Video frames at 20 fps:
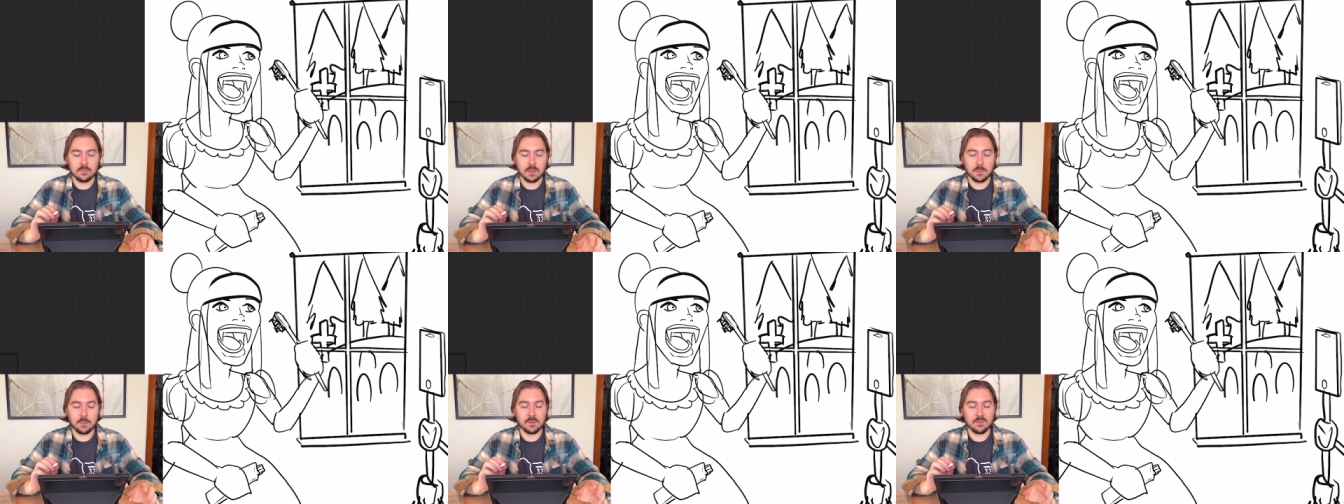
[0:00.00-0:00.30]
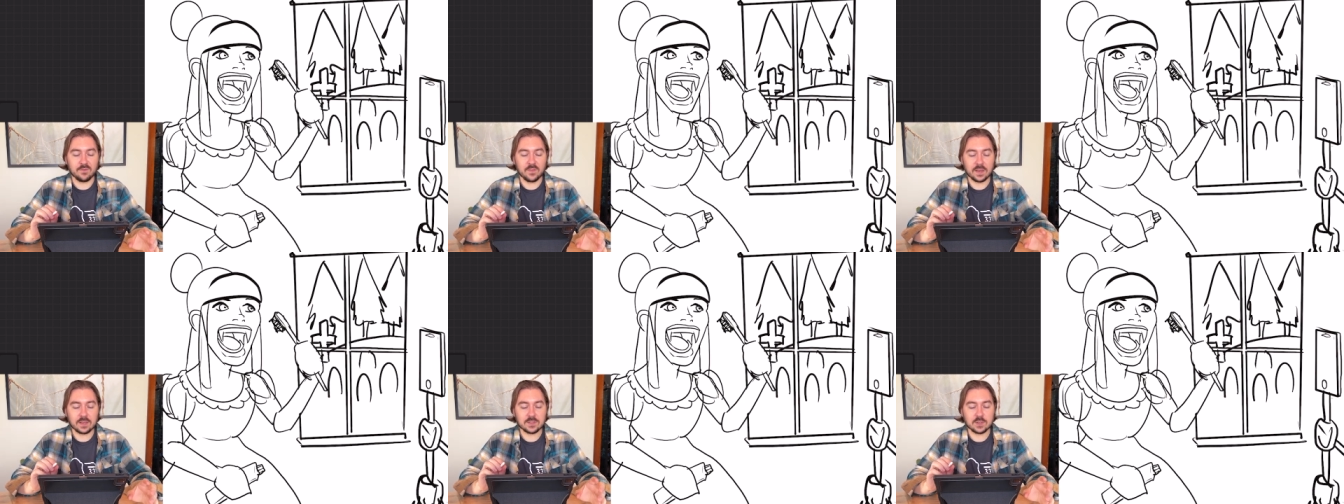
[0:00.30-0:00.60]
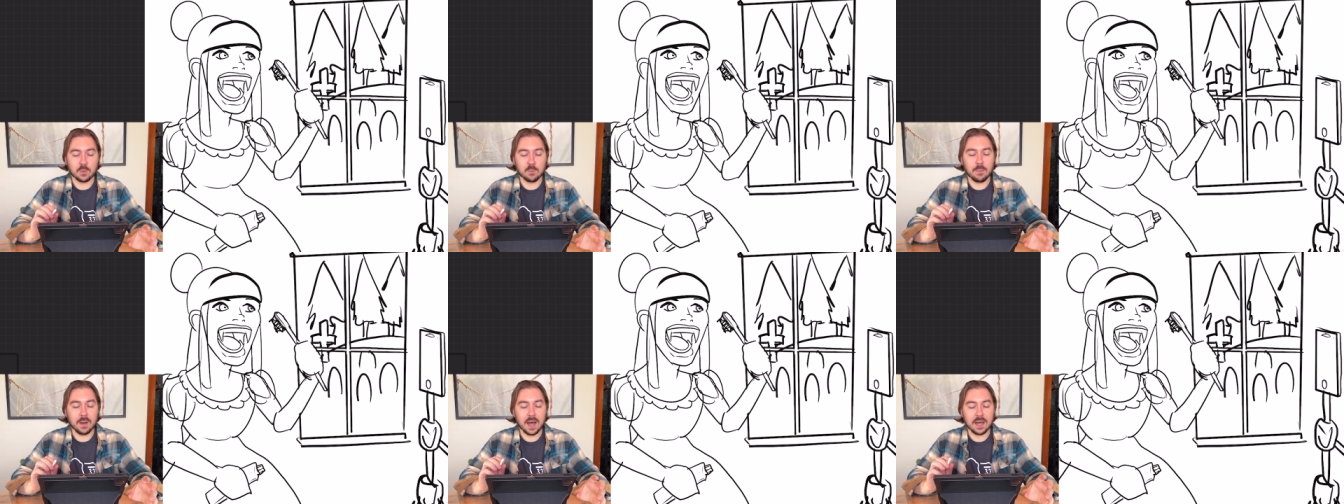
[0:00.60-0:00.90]
maybe fix her
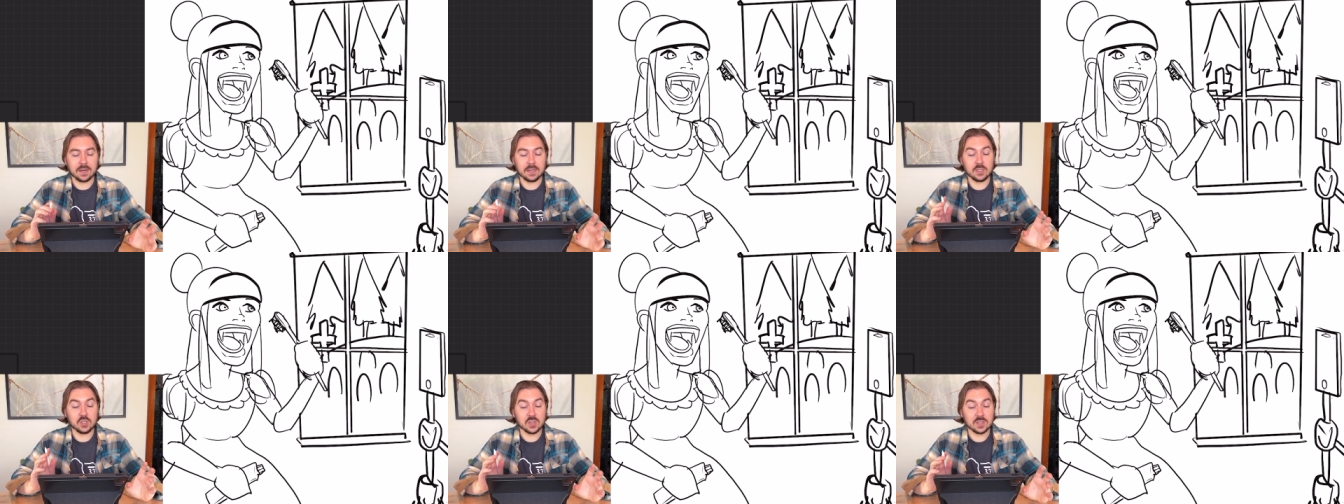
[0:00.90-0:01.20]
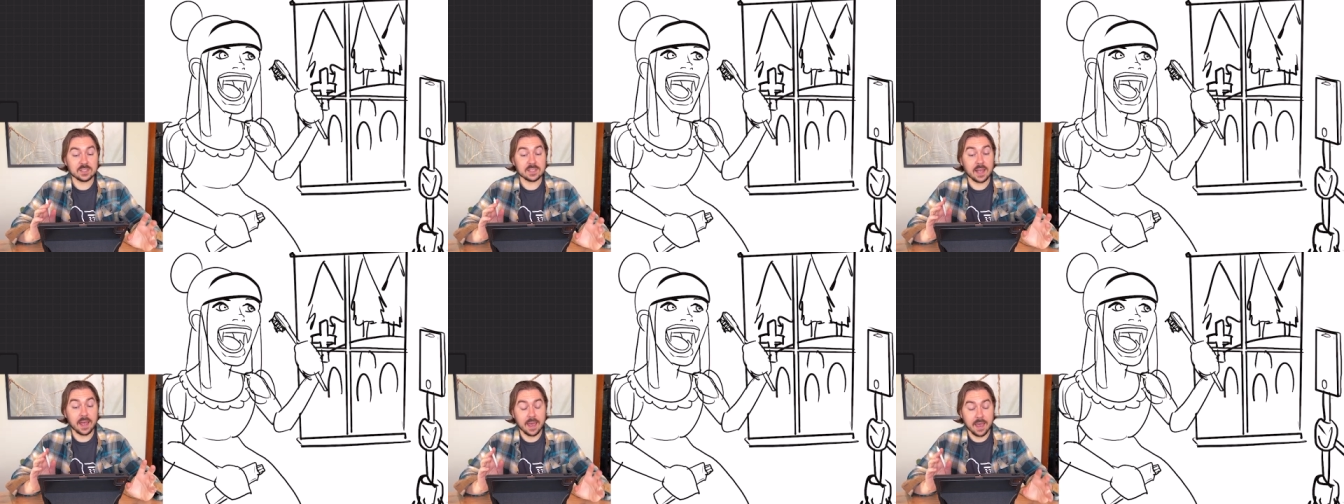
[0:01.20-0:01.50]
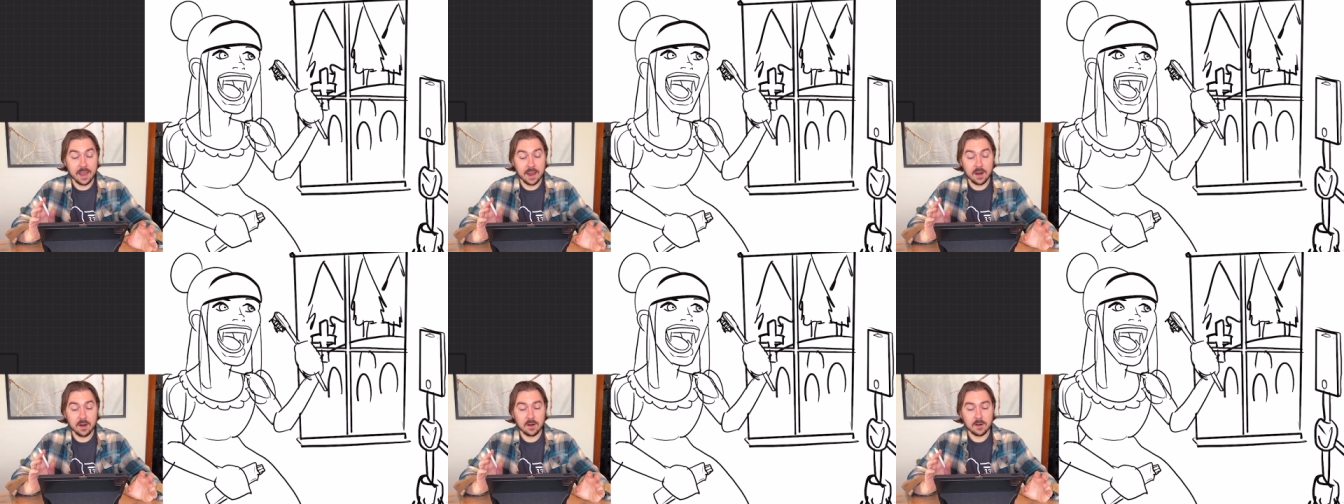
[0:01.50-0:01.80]
body just a
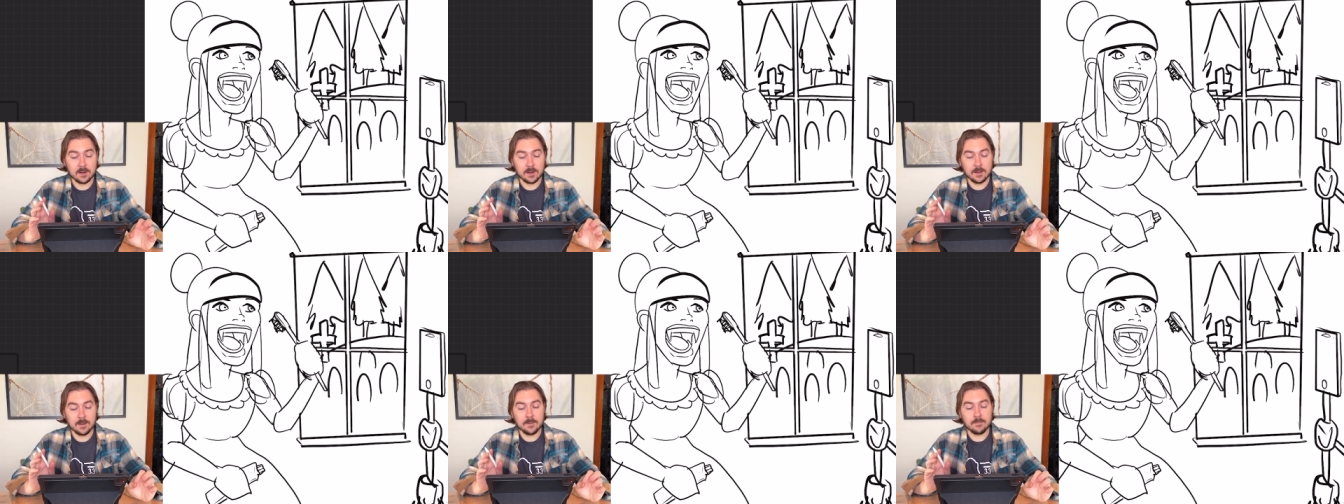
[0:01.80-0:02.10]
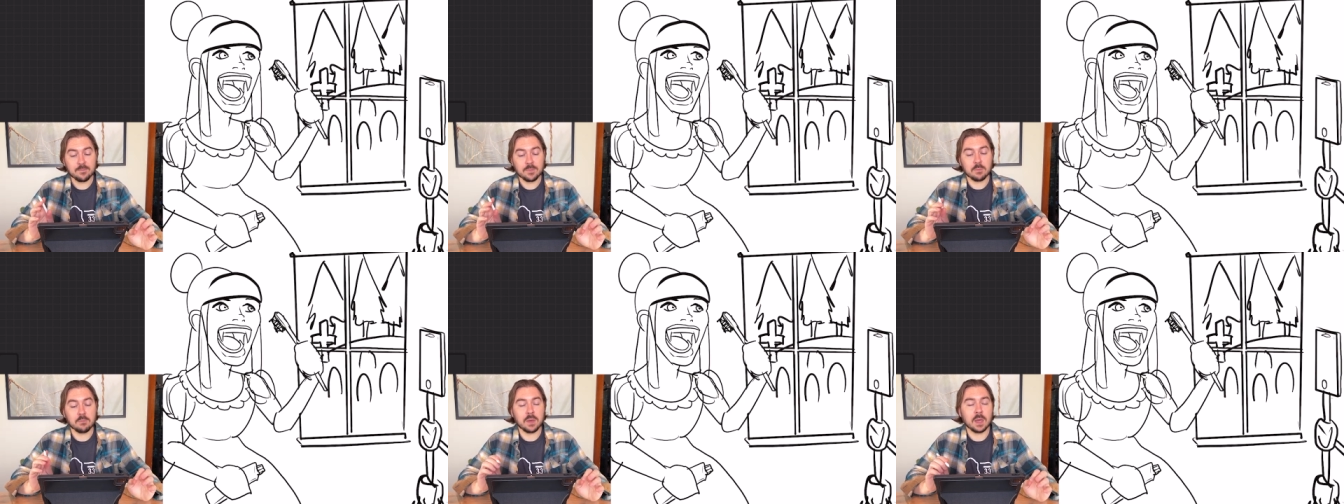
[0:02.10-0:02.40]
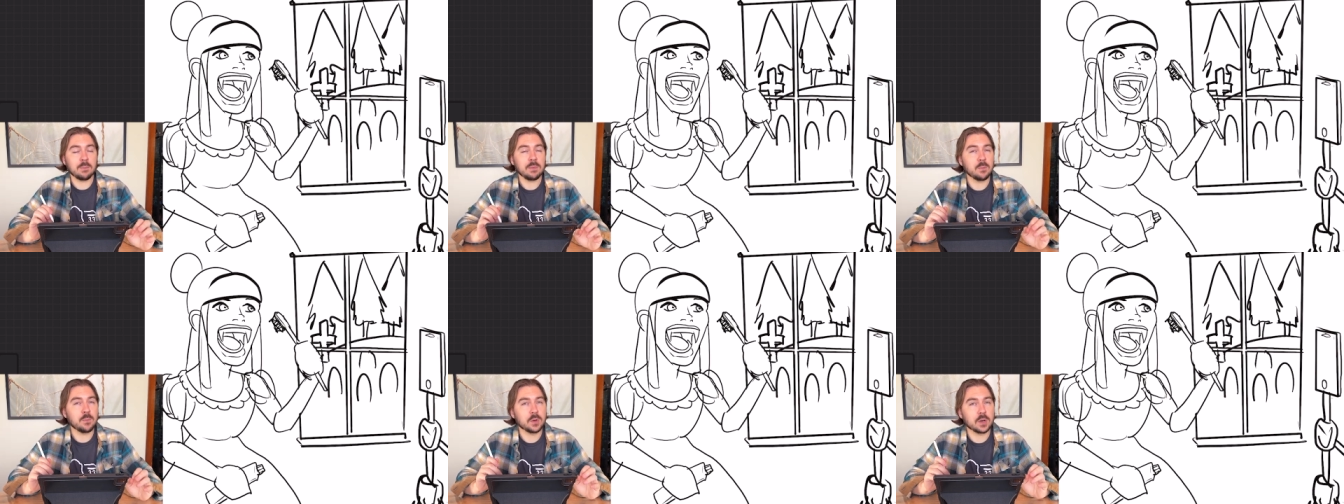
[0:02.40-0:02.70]
hair,
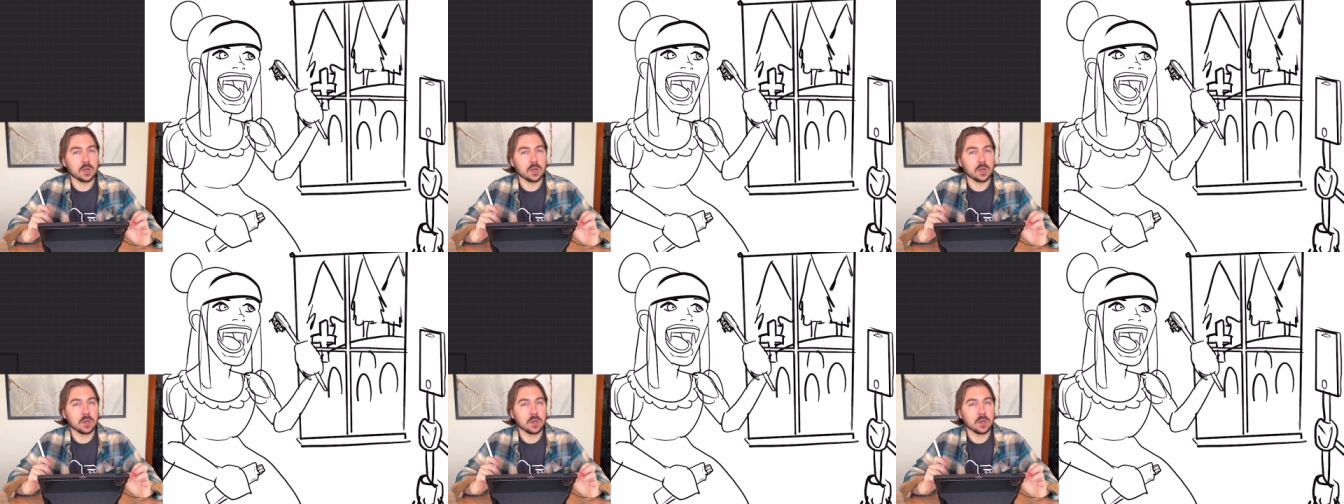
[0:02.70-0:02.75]
maybe put a